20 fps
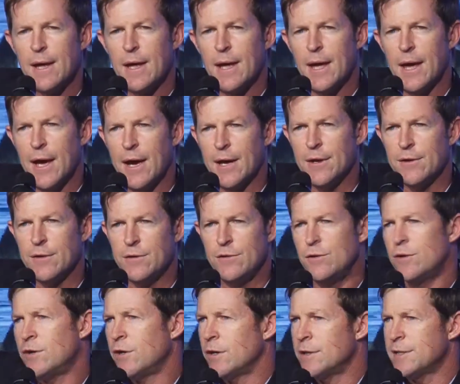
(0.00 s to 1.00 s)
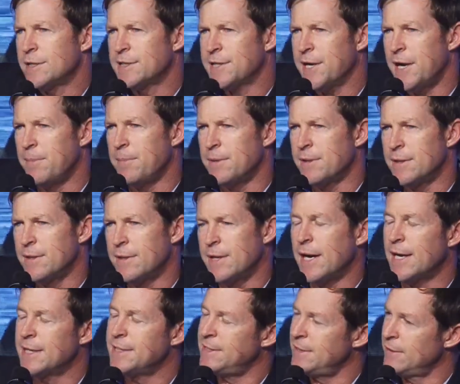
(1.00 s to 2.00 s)
And you can't escape it. The
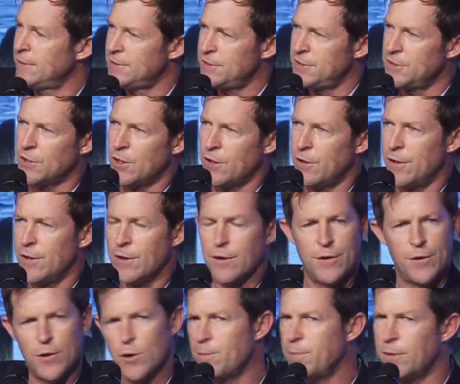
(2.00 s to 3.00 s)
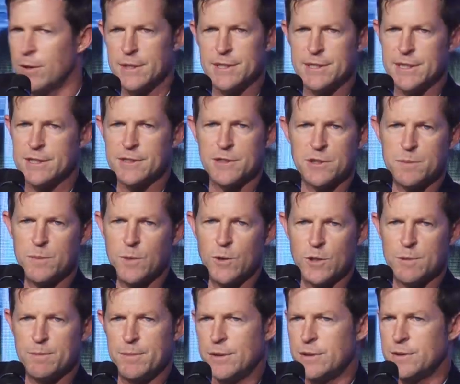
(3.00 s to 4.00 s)
ideal scenario, no politics in
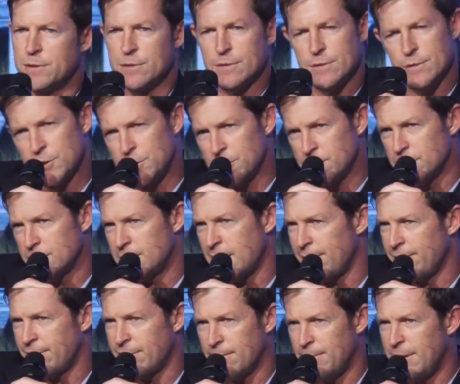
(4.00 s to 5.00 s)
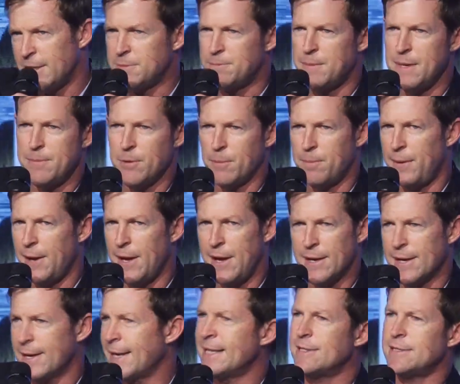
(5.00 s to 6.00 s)
sports, because you should just have the best people
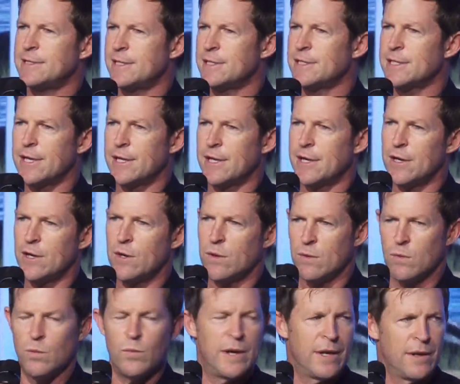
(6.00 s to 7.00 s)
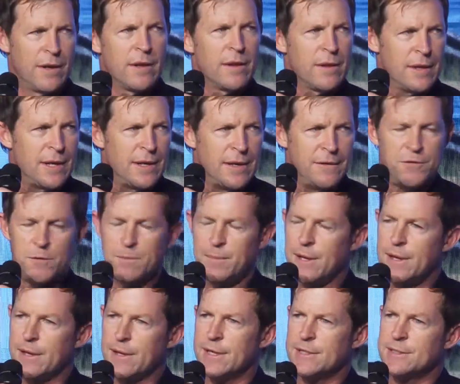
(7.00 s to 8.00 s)
playing against each other when they need to
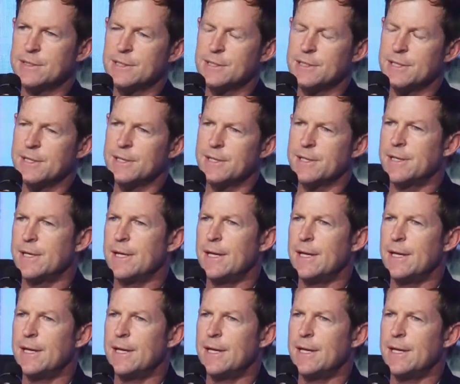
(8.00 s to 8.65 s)
play against each other.